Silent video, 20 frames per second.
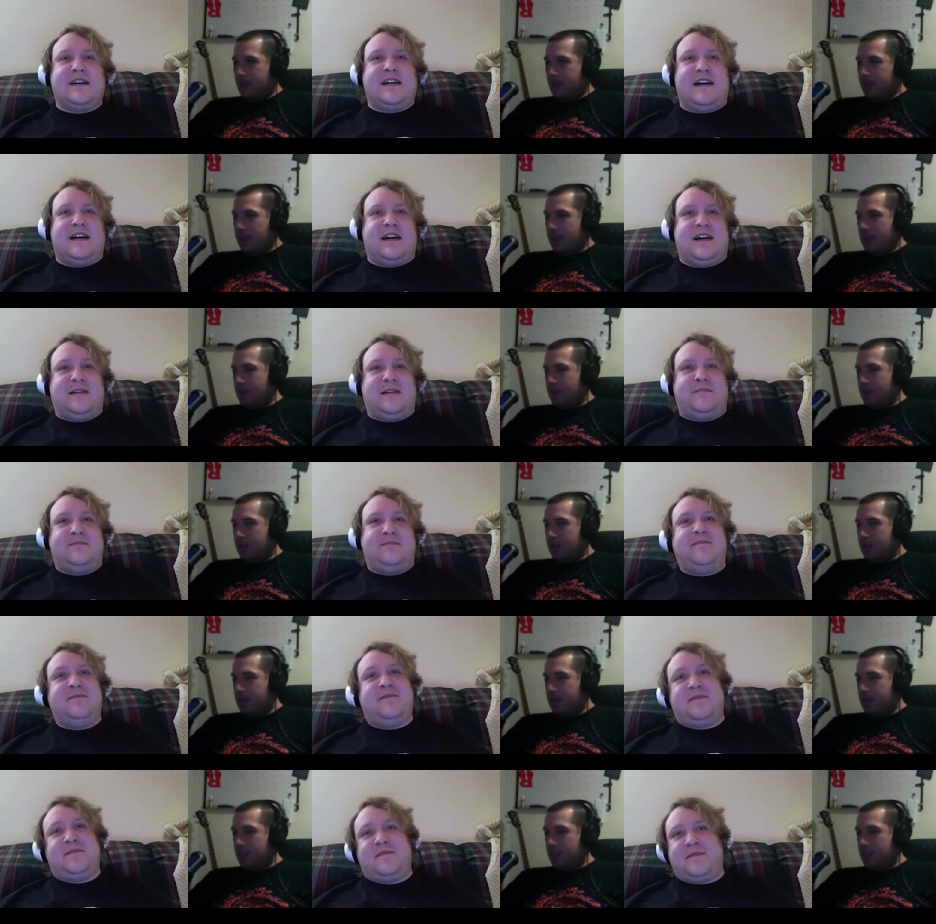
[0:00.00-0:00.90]

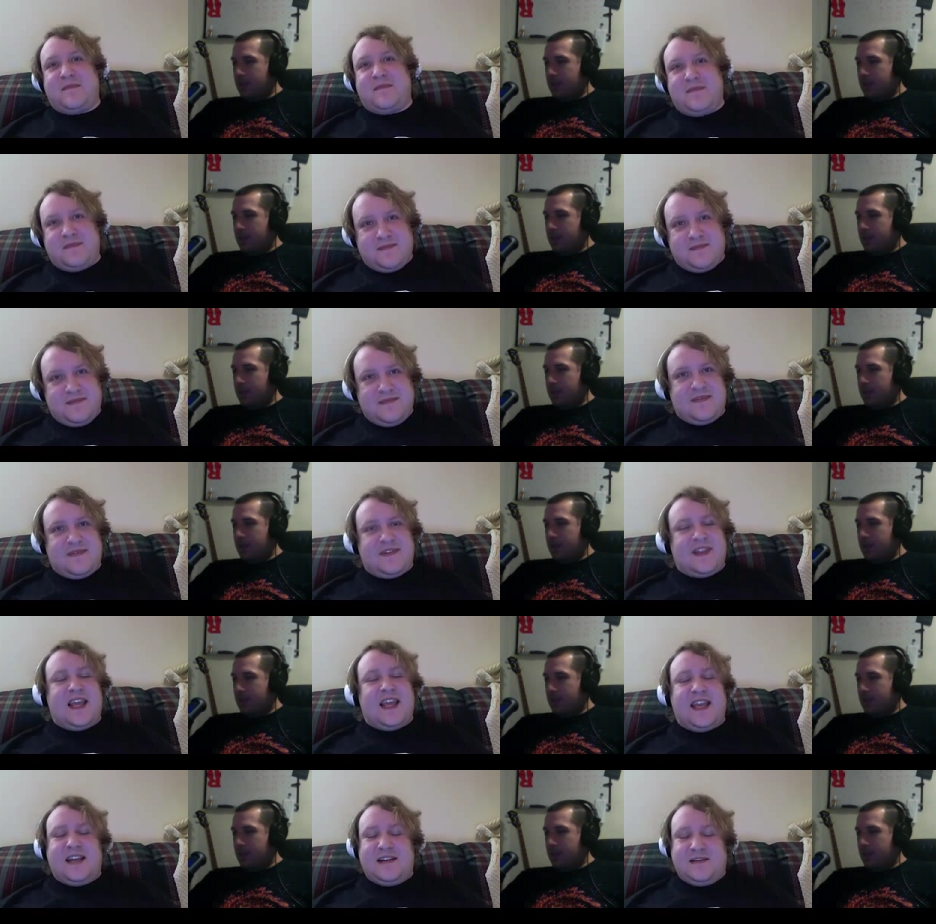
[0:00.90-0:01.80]
Speaker 1: Um,
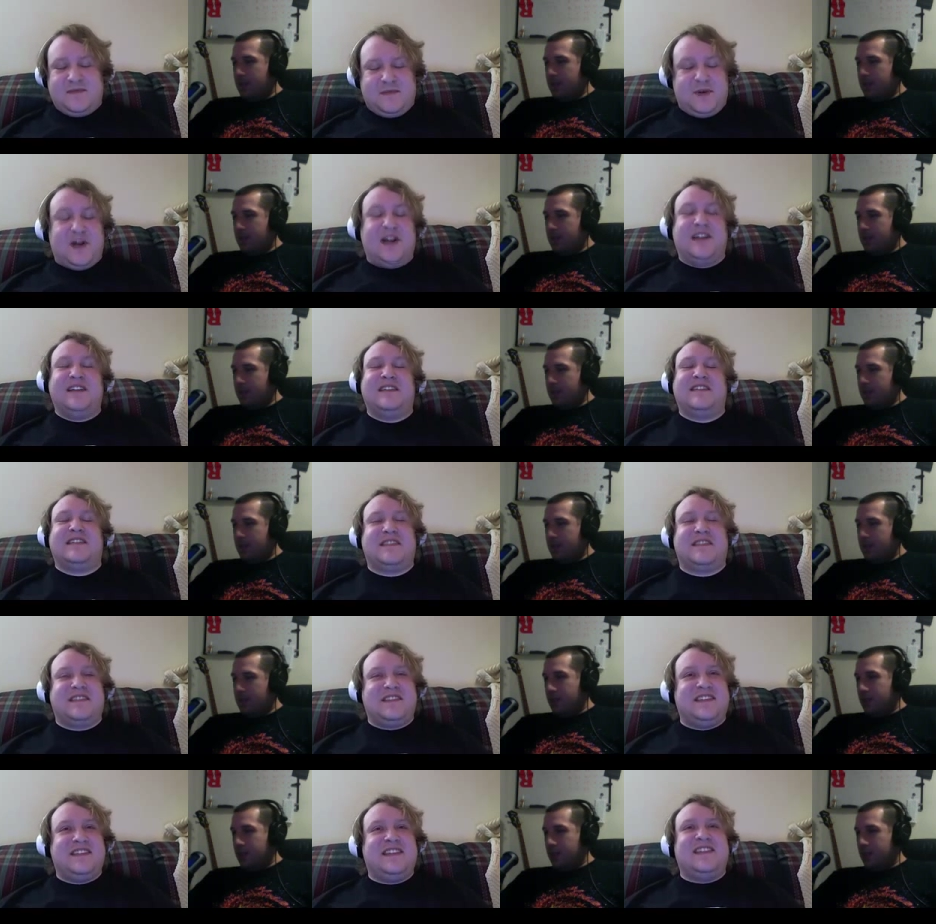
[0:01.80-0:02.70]
it
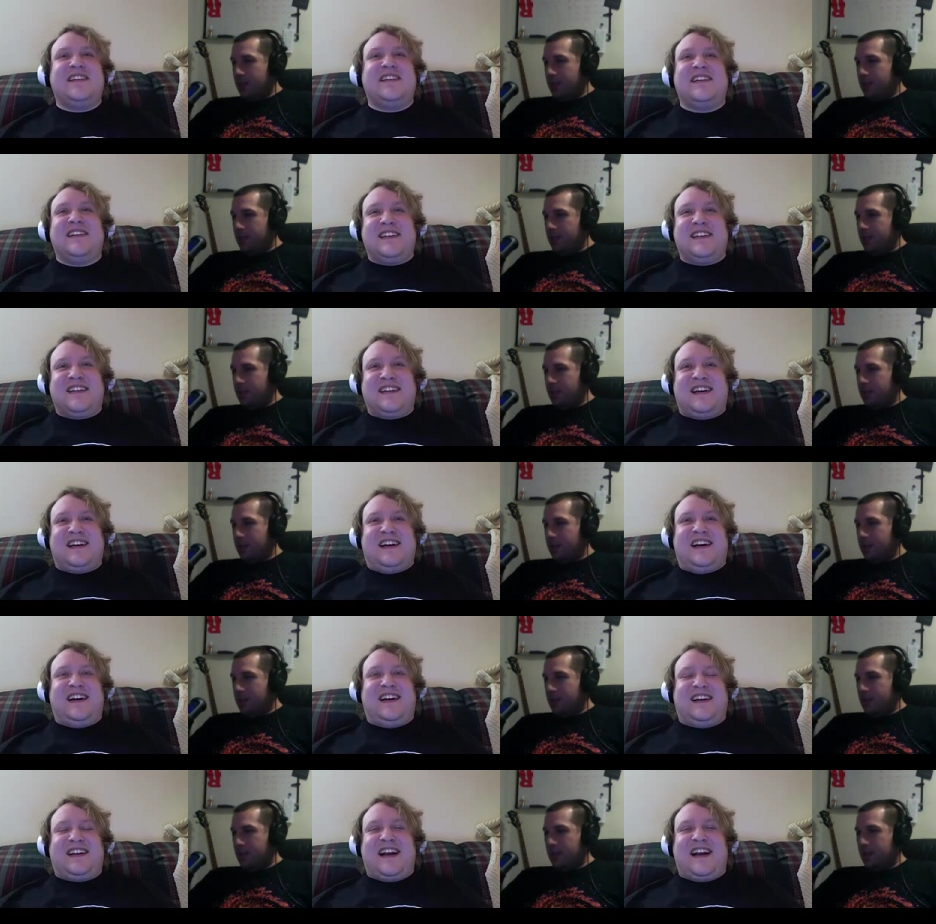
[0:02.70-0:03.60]
was
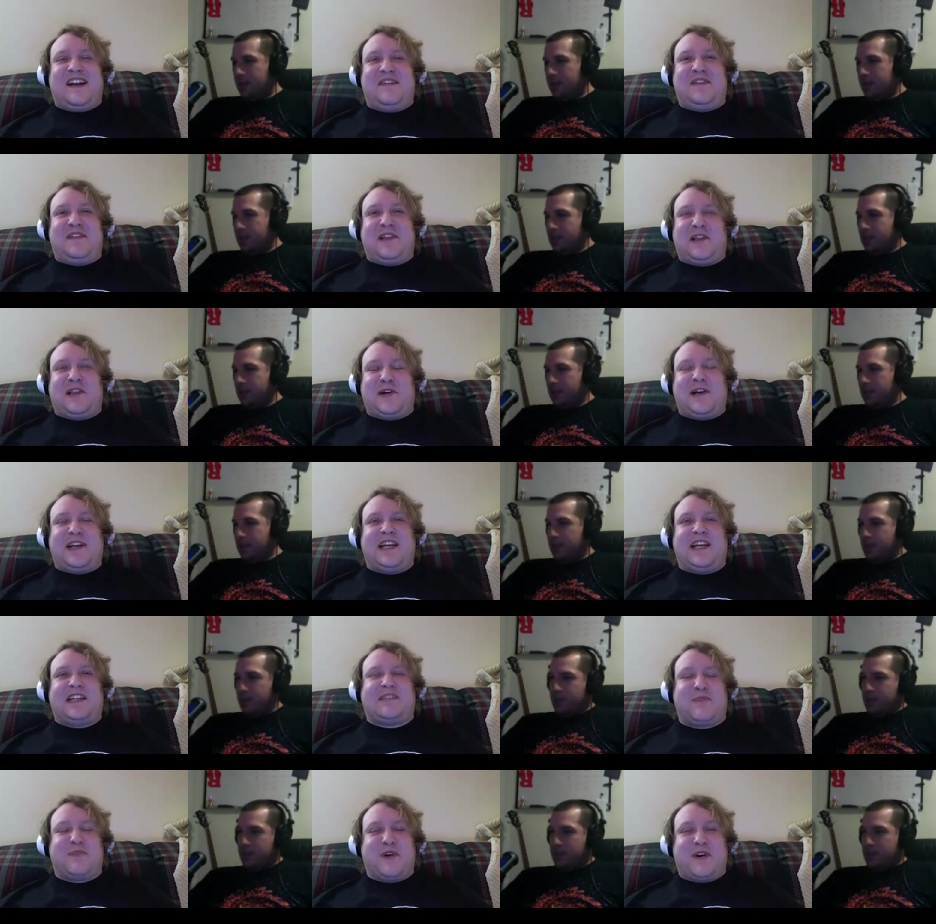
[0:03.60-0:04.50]
uh, kind of a
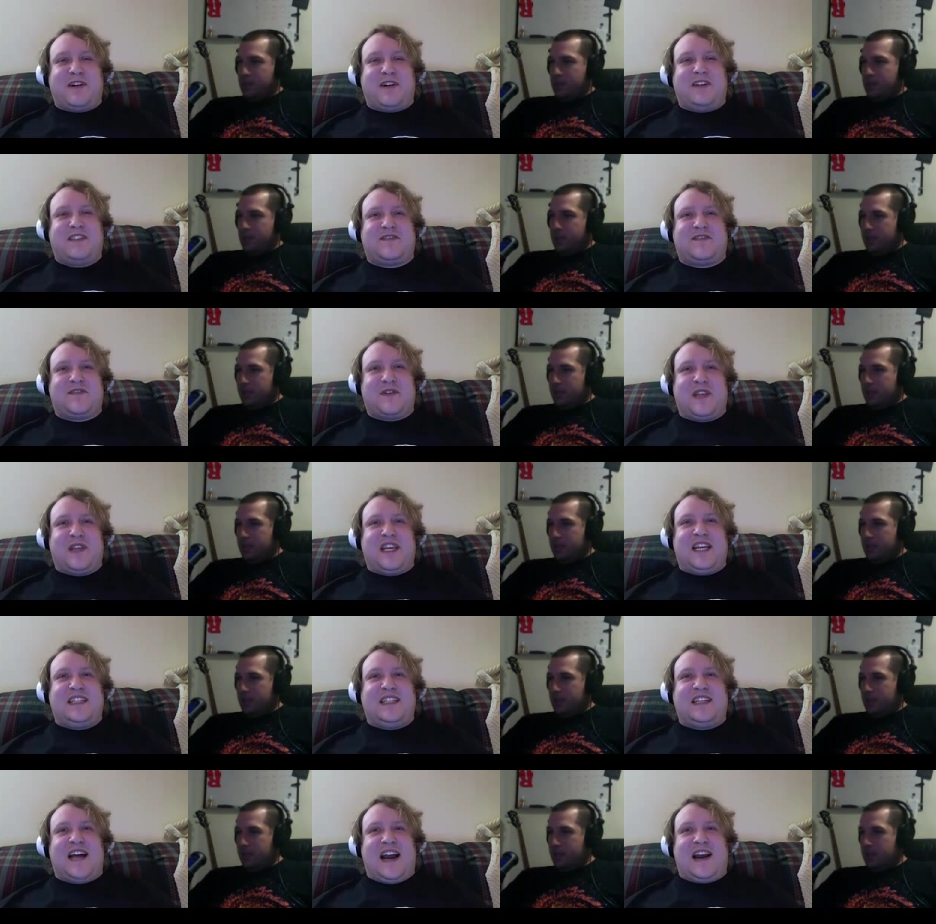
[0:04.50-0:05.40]
learning experience for
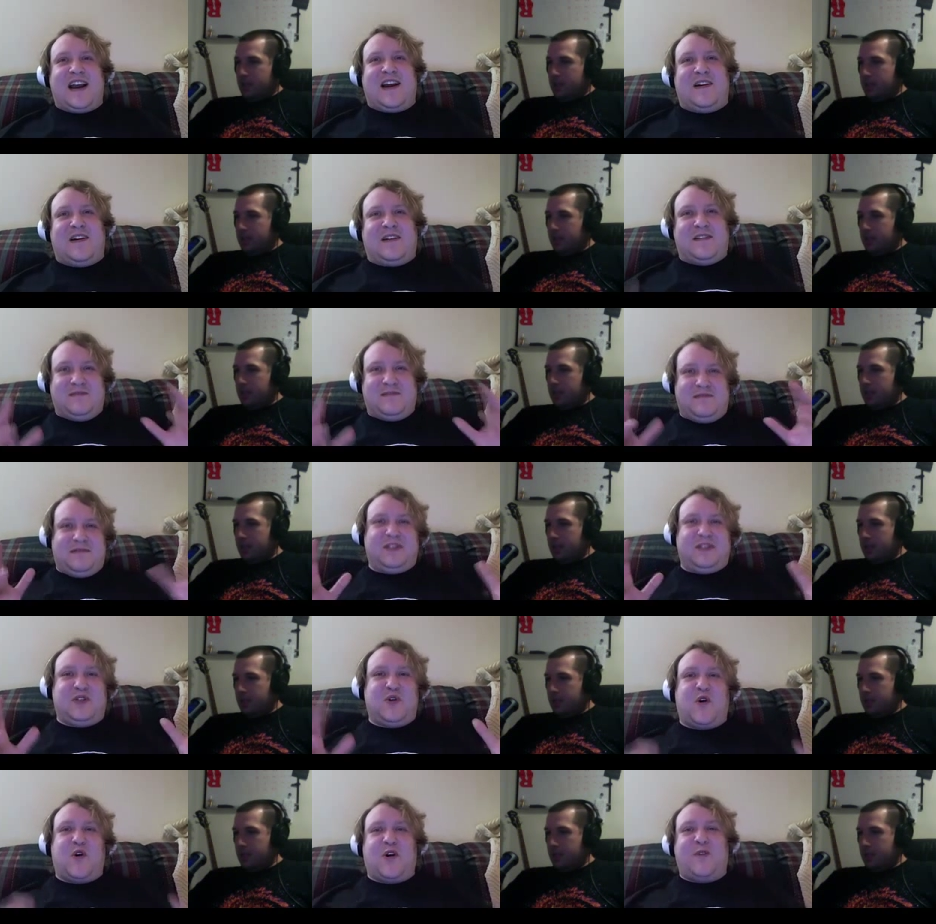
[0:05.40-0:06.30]
the entire
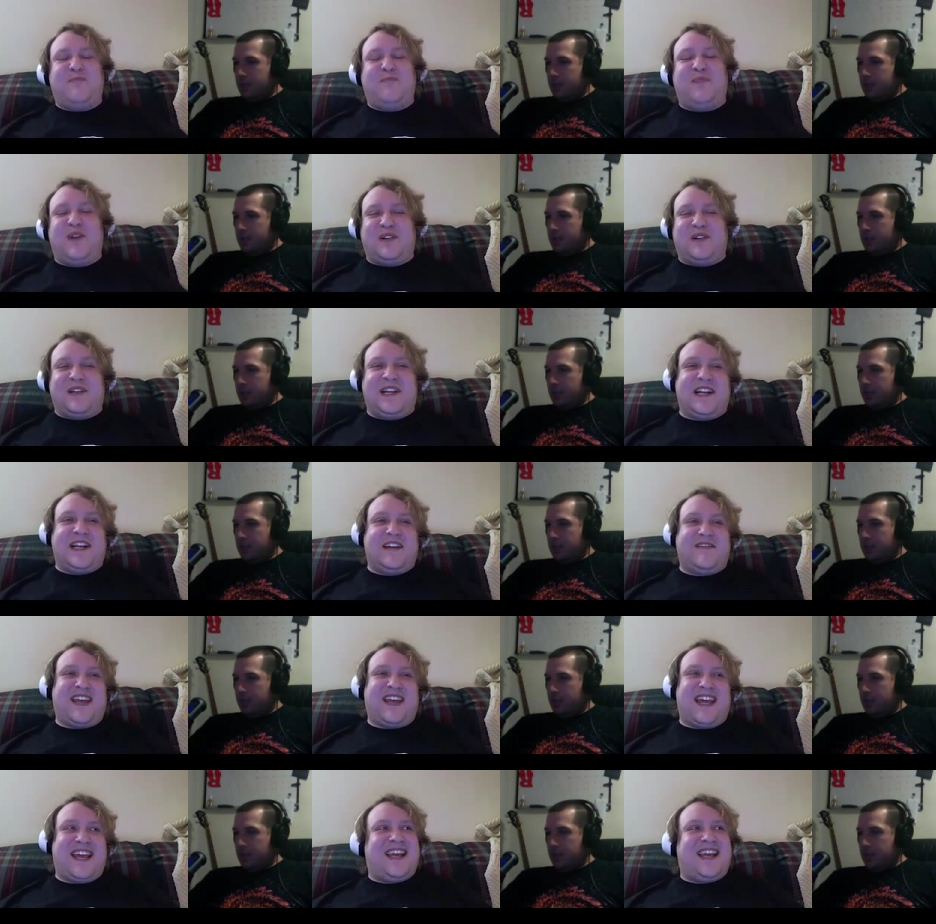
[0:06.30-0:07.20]
dorm building.
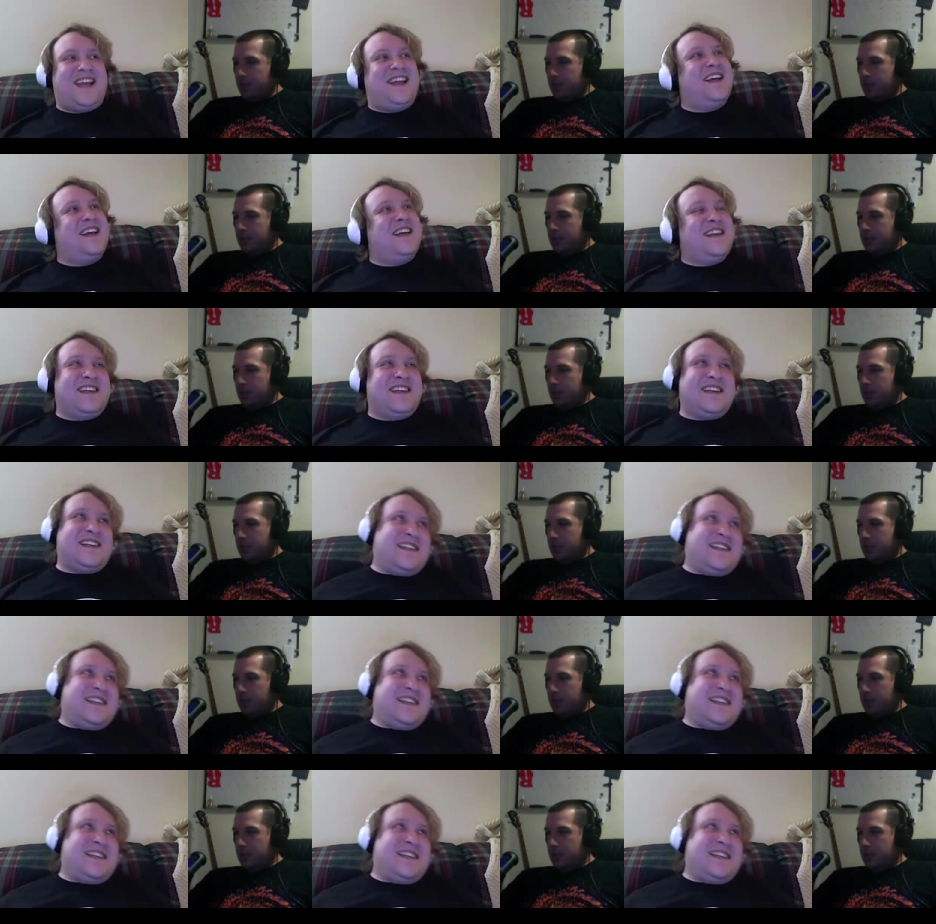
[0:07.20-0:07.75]
Of hey,